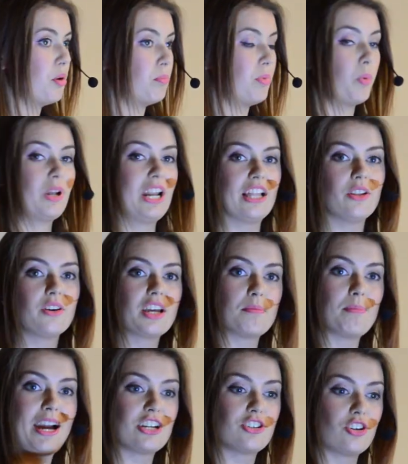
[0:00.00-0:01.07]
But when I look at
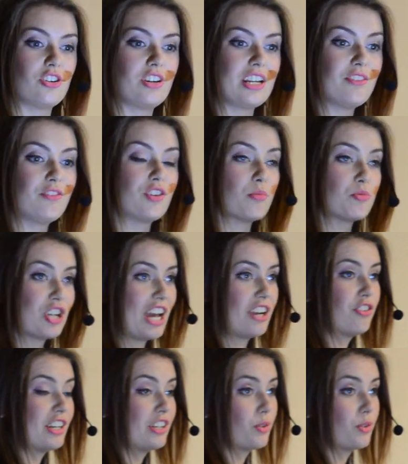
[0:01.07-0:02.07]
my journey from January